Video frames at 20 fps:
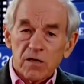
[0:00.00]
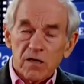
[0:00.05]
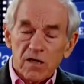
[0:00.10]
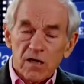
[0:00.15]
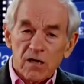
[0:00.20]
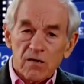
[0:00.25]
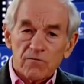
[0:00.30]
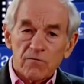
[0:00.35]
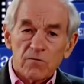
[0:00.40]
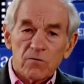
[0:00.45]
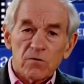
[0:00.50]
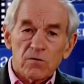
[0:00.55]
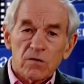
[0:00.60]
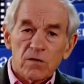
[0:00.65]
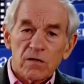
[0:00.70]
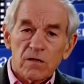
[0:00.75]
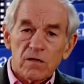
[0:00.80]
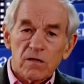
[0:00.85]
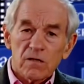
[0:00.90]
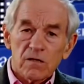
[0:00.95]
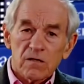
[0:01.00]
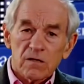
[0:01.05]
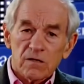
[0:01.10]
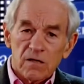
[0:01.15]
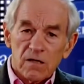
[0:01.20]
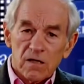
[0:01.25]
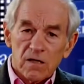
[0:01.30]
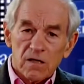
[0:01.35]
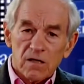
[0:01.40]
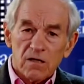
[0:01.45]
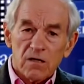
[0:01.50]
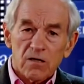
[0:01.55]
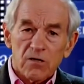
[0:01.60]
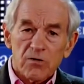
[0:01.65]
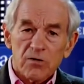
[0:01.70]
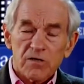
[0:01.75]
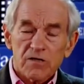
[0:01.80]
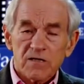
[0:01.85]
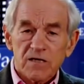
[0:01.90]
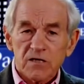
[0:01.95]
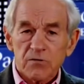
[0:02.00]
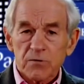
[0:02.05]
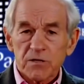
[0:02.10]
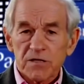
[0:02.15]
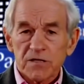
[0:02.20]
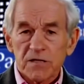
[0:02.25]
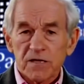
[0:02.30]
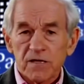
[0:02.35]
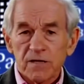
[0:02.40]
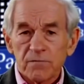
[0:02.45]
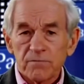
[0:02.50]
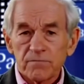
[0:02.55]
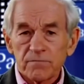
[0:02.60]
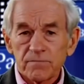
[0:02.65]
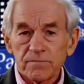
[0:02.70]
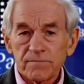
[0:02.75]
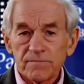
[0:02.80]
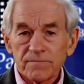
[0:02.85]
be careful and call things as we see them.